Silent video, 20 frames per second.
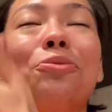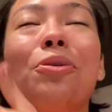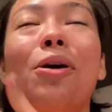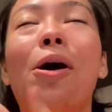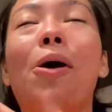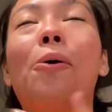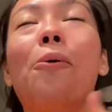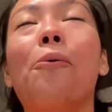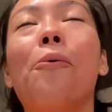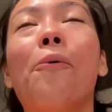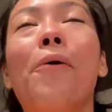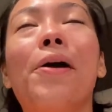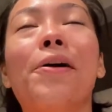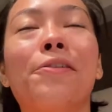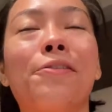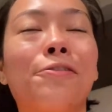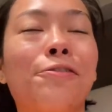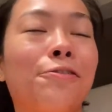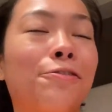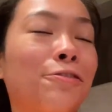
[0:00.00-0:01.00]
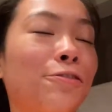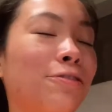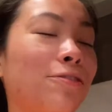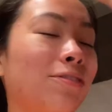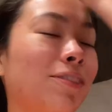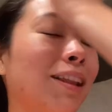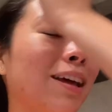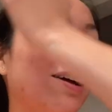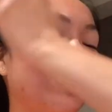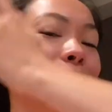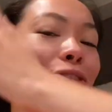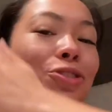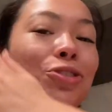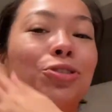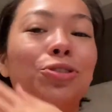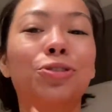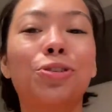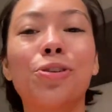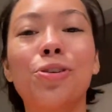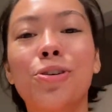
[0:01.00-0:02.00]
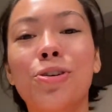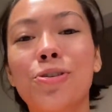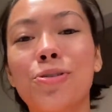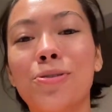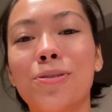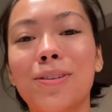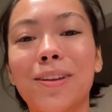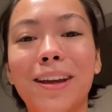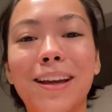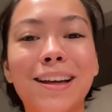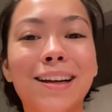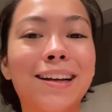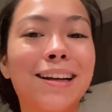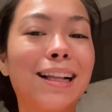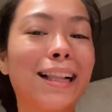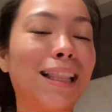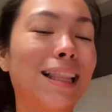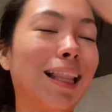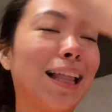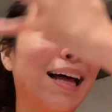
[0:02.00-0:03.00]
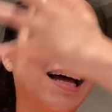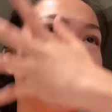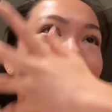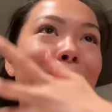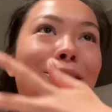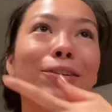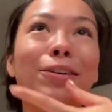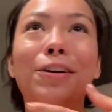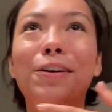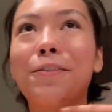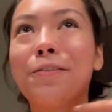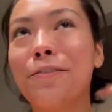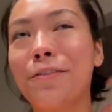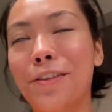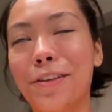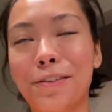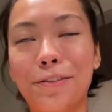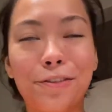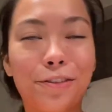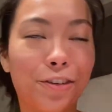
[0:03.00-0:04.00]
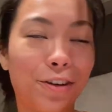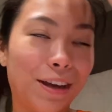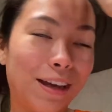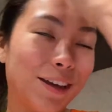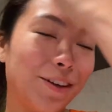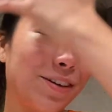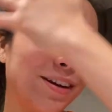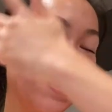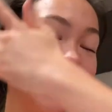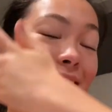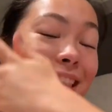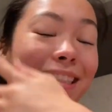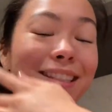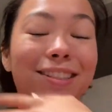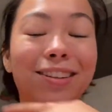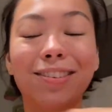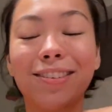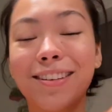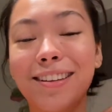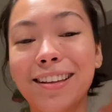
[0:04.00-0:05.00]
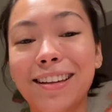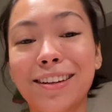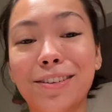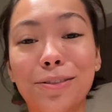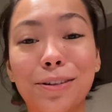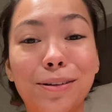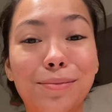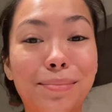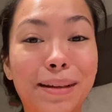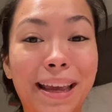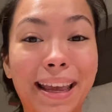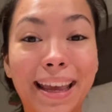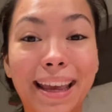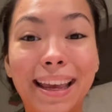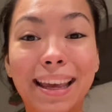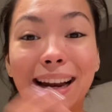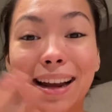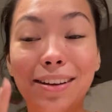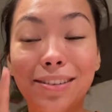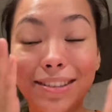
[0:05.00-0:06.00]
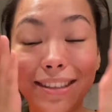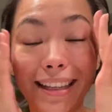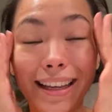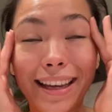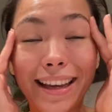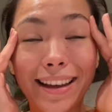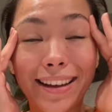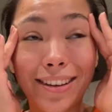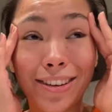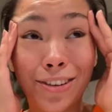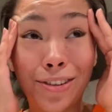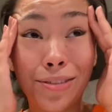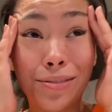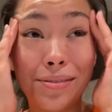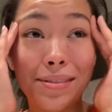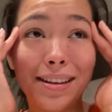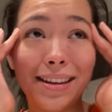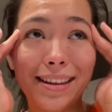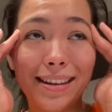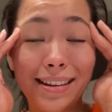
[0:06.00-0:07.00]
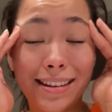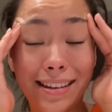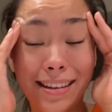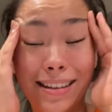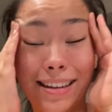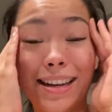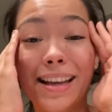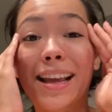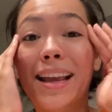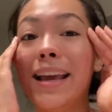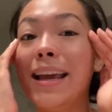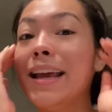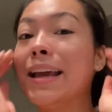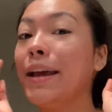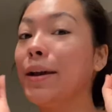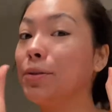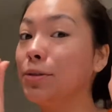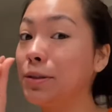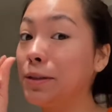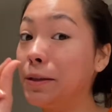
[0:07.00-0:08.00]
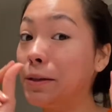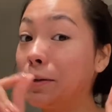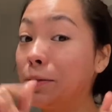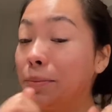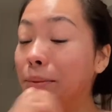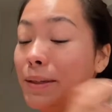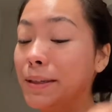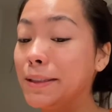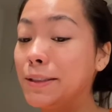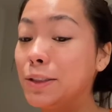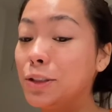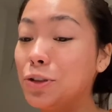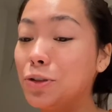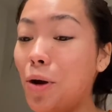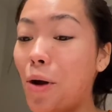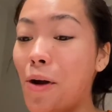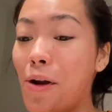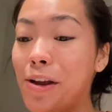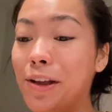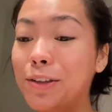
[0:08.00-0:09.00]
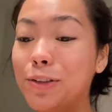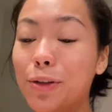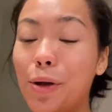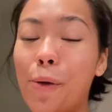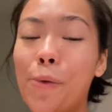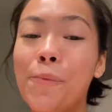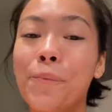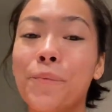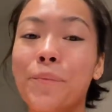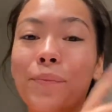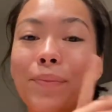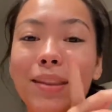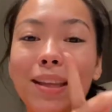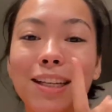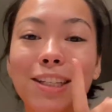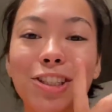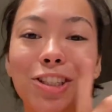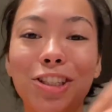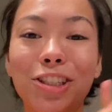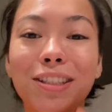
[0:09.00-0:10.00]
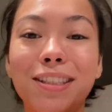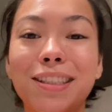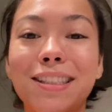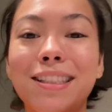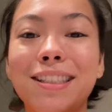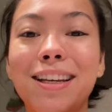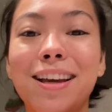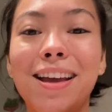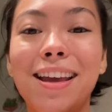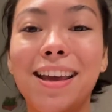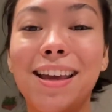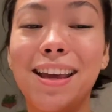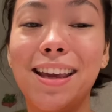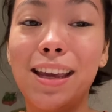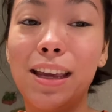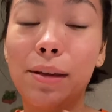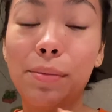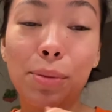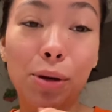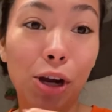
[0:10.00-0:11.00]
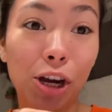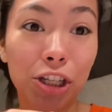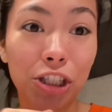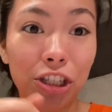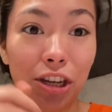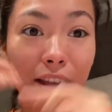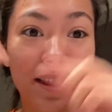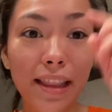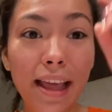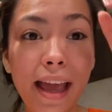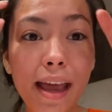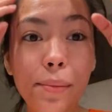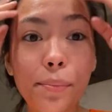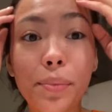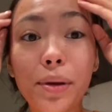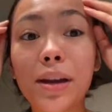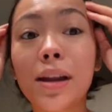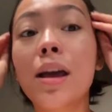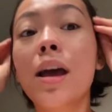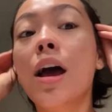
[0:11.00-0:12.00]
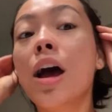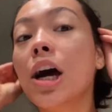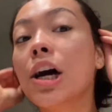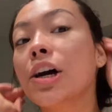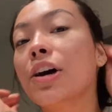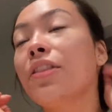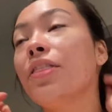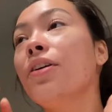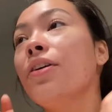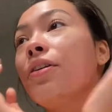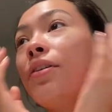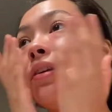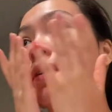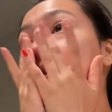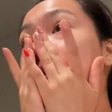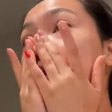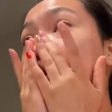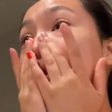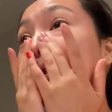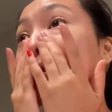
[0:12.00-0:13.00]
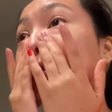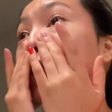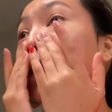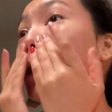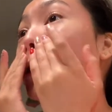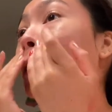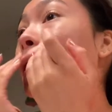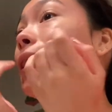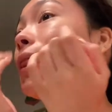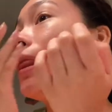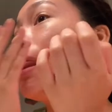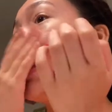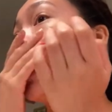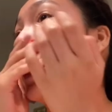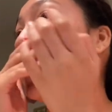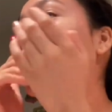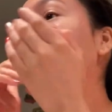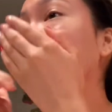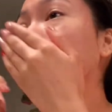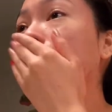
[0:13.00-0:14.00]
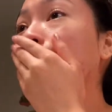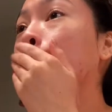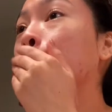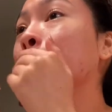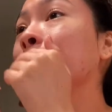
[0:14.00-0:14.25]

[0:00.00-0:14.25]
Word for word: a whiff, like a circle, like a cloud of the fragrance circling around my head. I was like, oh my god. It was a little bit strong, so just a precaution on that. But other than that little